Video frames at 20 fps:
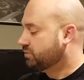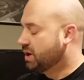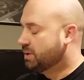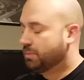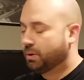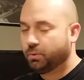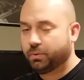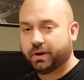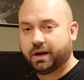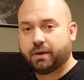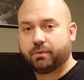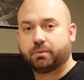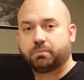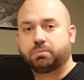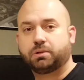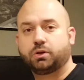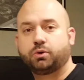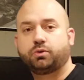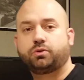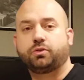But when I would
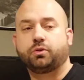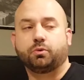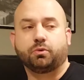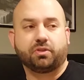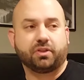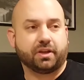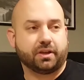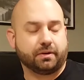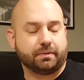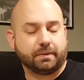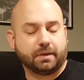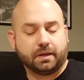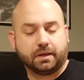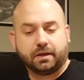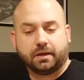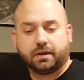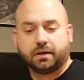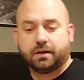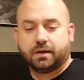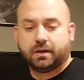Bluetooth it,
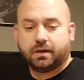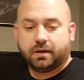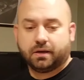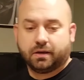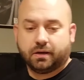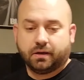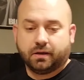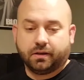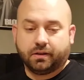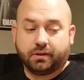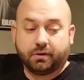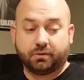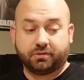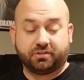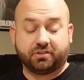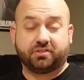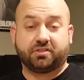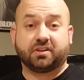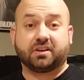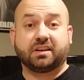there
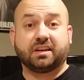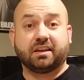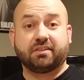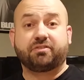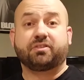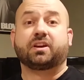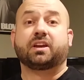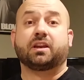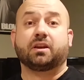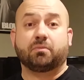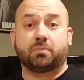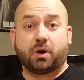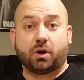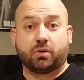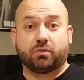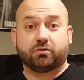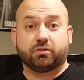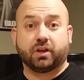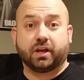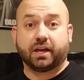was a significant
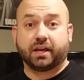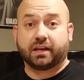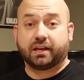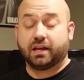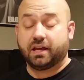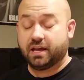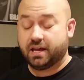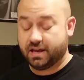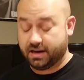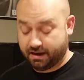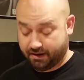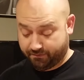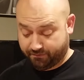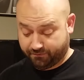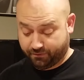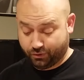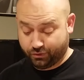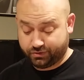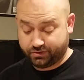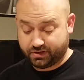amount of lag. And at
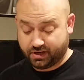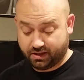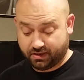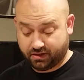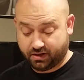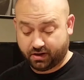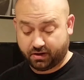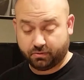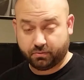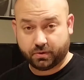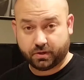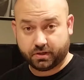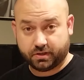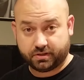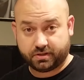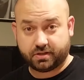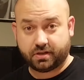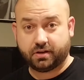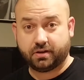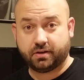first I thought it
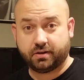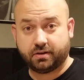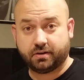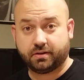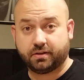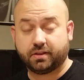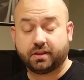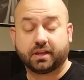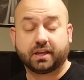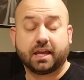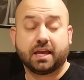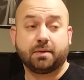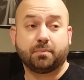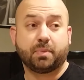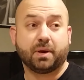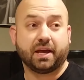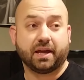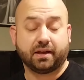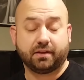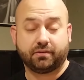was the
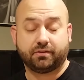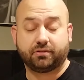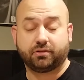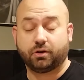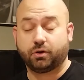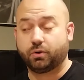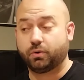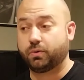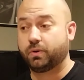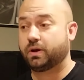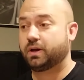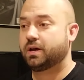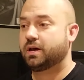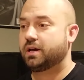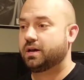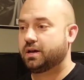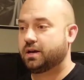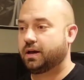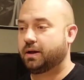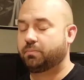gamepad. So
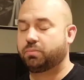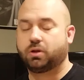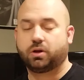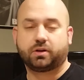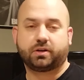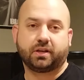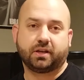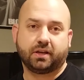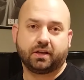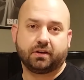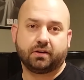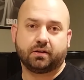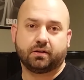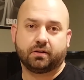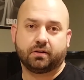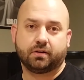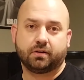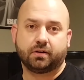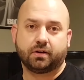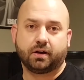I plugged in
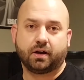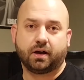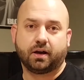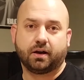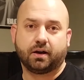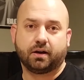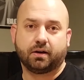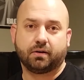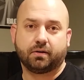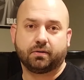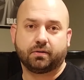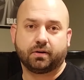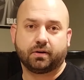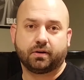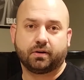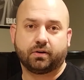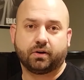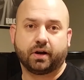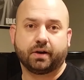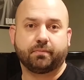
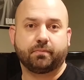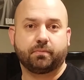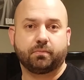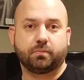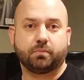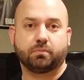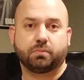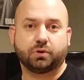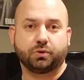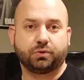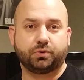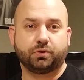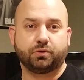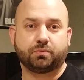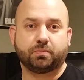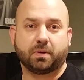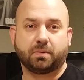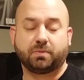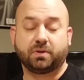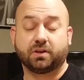or I
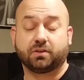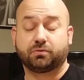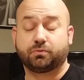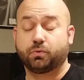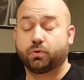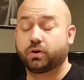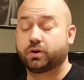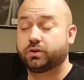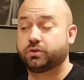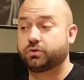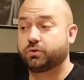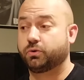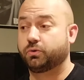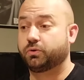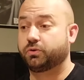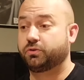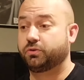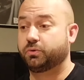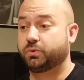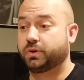Bluetoothed my PS4
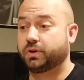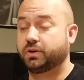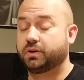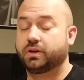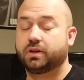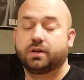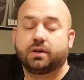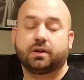controller to it,